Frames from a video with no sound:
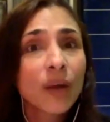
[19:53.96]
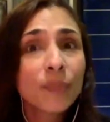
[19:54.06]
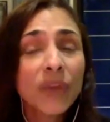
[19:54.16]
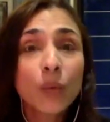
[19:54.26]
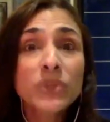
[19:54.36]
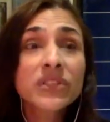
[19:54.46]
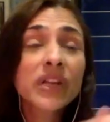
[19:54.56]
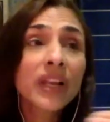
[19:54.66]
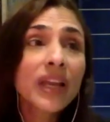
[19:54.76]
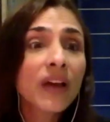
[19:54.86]
it was
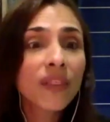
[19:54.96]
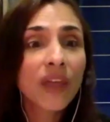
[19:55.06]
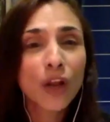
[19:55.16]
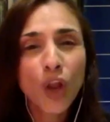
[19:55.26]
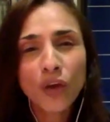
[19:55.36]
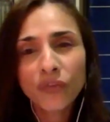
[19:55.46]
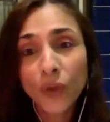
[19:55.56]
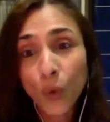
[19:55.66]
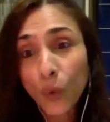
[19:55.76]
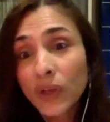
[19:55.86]
clear that a lot of
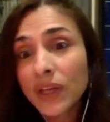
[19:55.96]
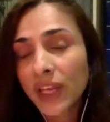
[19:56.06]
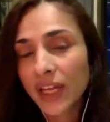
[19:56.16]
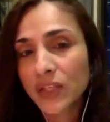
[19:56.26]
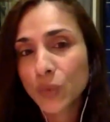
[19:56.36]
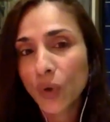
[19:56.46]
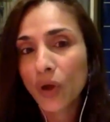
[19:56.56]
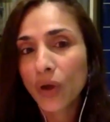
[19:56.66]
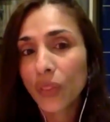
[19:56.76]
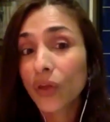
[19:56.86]
the older kids
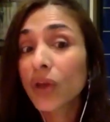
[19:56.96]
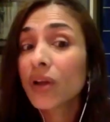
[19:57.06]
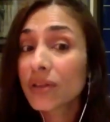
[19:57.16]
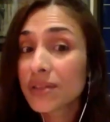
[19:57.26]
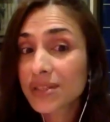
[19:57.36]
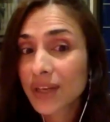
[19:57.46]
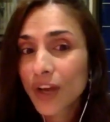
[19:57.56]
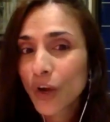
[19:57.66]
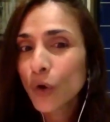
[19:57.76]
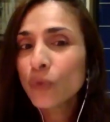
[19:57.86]
were the girls
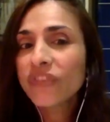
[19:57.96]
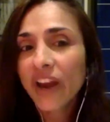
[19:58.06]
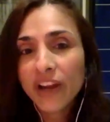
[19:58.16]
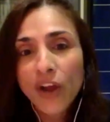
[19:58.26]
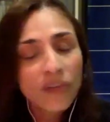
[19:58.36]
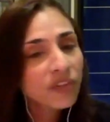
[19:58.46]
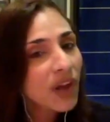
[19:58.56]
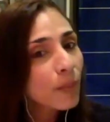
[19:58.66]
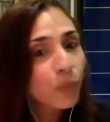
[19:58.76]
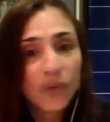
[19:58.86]
who very often
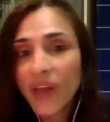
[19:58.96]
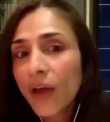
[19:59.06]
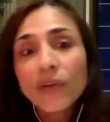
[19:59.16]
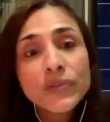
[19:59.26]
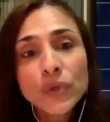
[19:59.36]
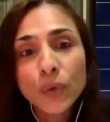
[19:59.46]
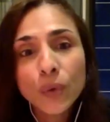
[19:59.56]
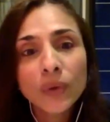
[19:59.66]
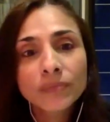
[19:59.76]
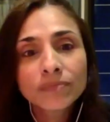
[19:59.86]
are pulled out of school